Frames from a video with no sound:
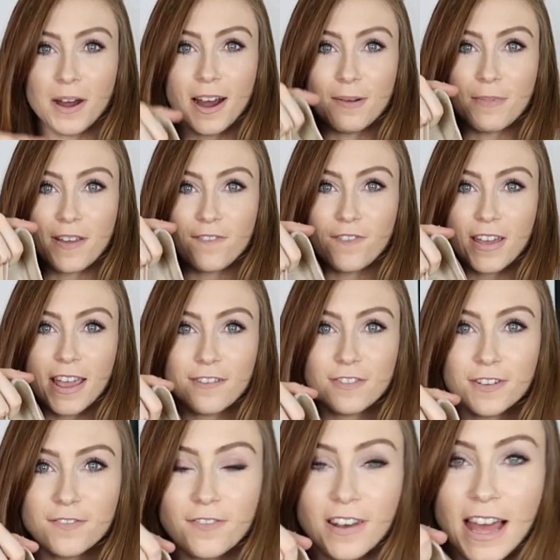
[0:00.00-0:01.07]
are my
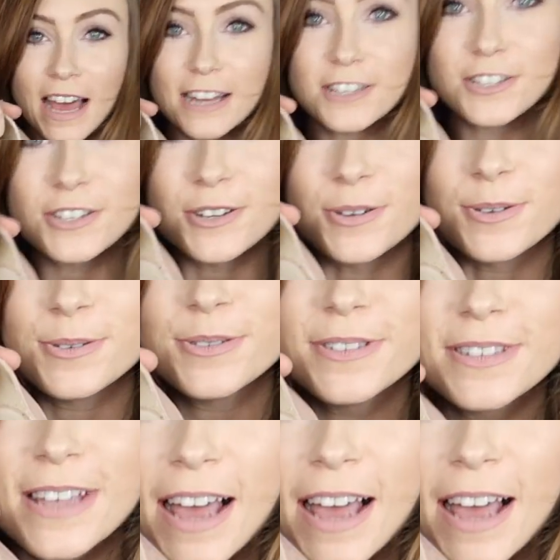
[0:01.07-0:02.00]
favorite flat shoes.